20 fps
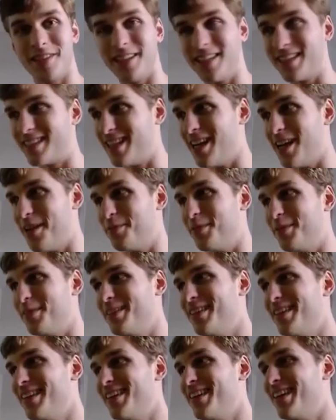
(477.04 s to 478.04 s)

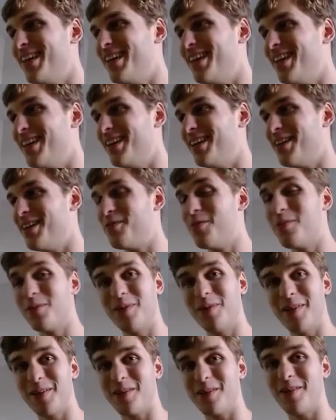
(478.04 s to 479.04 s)
example. Uh, if you
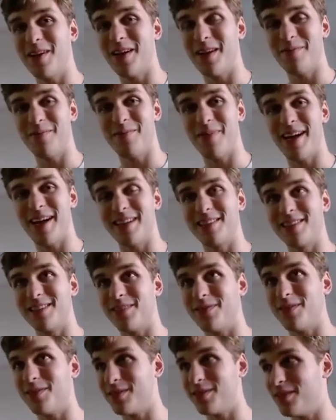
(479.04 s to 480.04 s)
want to go ahead and patch
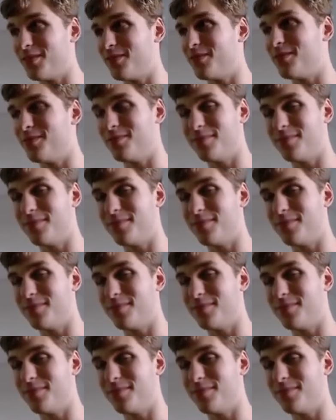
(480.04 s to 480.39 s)
stuff yourself,